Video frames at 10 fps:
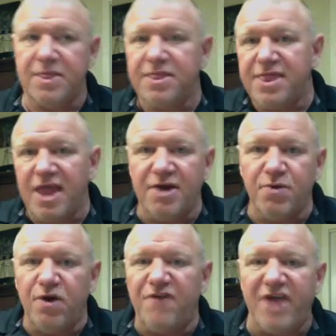then
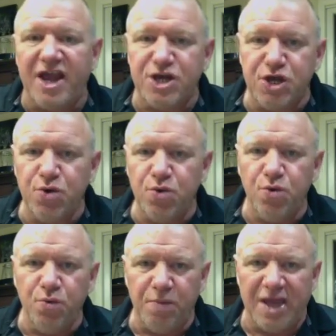what they do
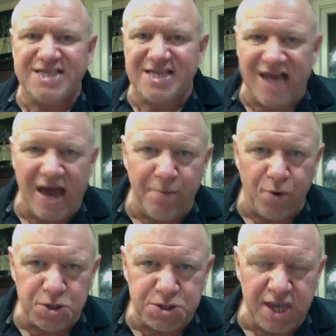makes a lot
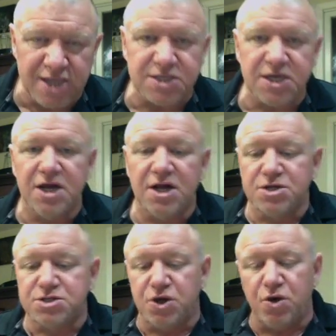more sense.
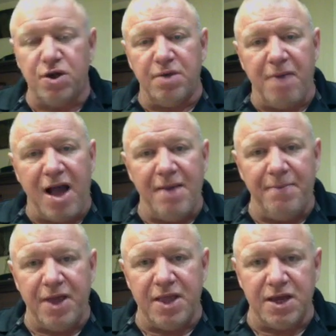So in my
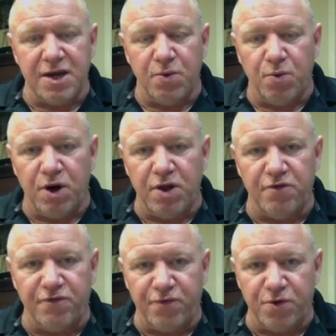opinion, one of the
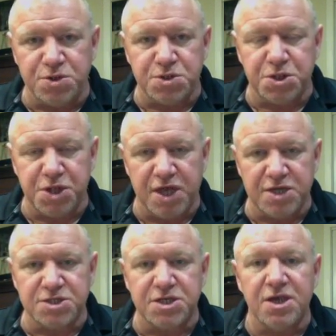first
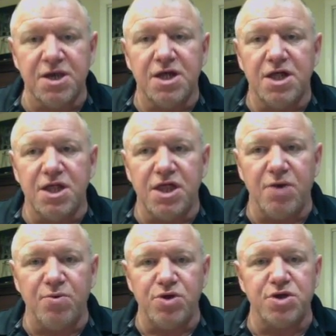things
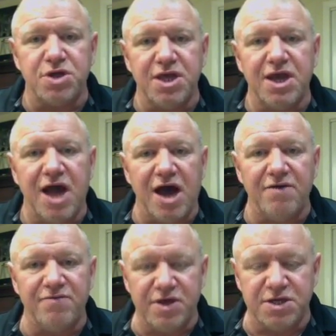that we should get
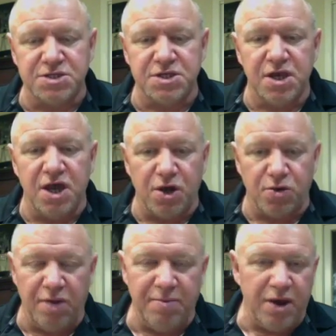out of this
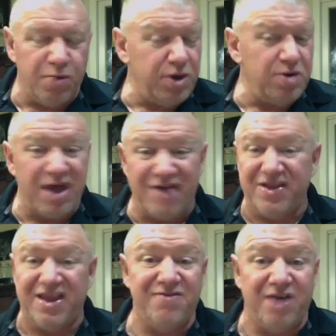agreement, and we don't have
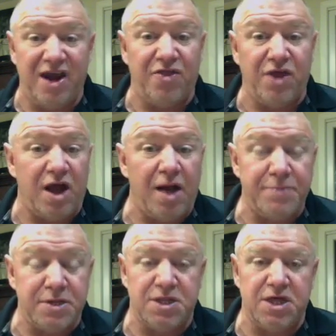to give anything
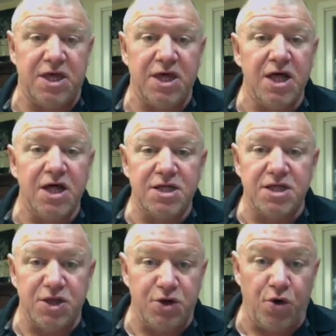up to the
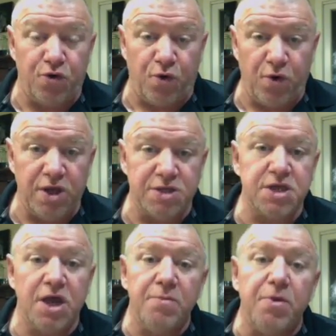North Koreans,
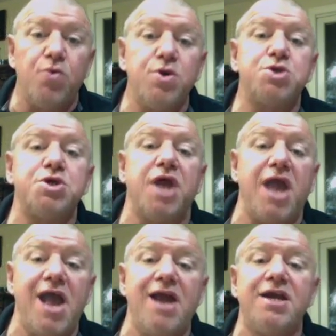but we should
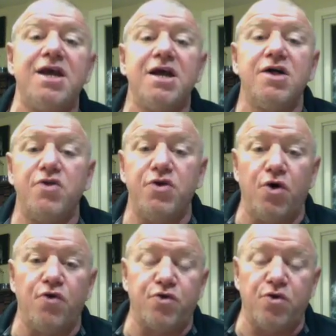end the
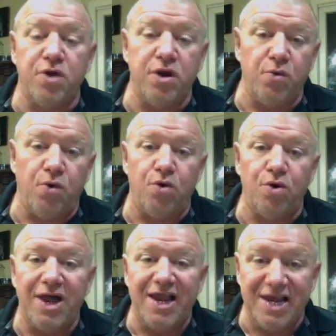North Korean
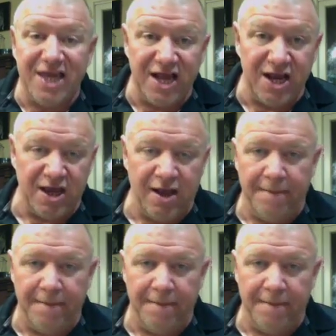war legally.